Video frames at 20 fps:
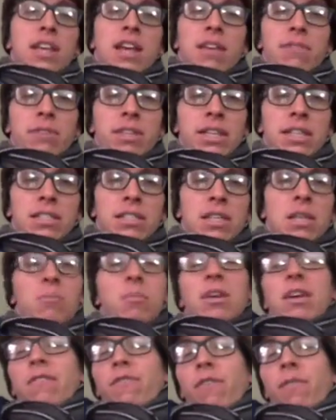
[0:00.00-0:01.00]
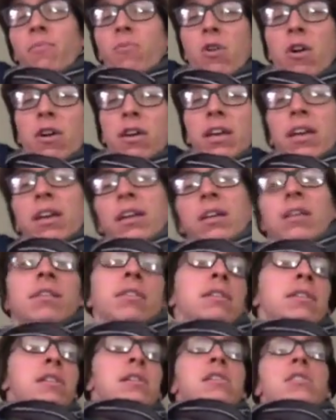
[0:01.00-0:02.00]
can't really see me if I'm walking,
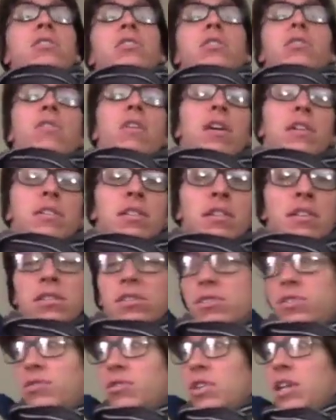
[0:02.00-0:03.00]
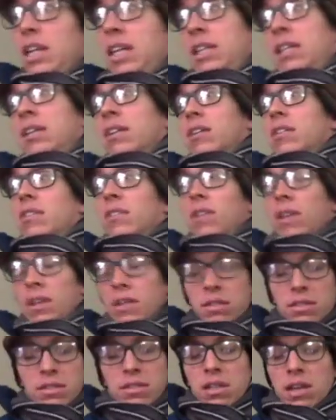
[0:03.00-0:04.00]
crossing the street, going
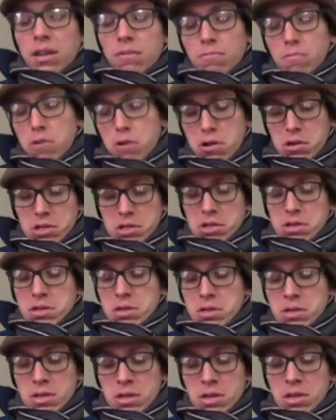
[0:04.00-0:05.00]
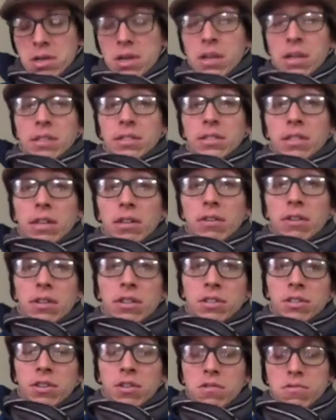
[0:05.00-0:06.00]
on the sidewalk, etc.
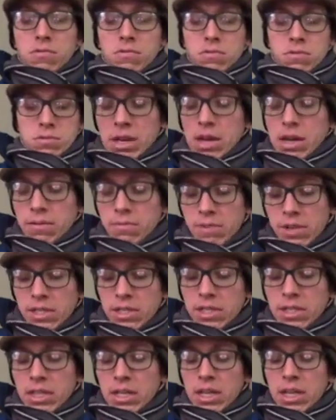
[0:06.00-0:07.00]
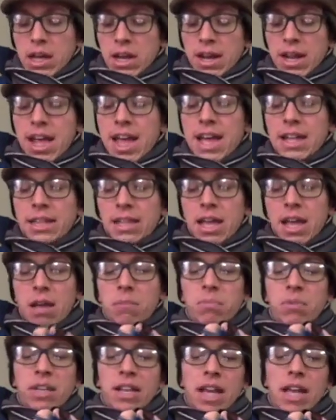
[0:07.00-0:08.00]
So I recently got a
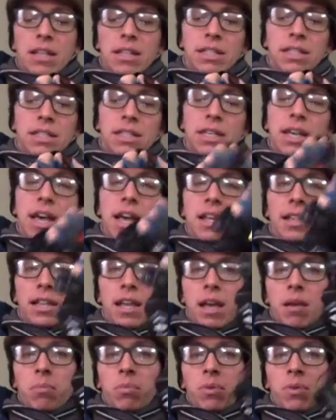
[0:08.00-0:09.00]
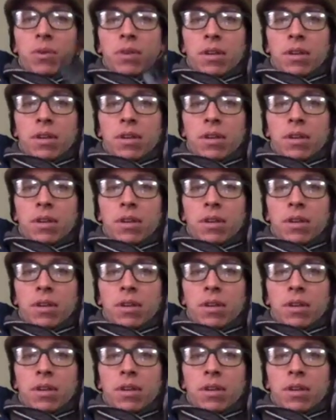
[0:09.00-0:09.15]
headlamp, an LED headlamp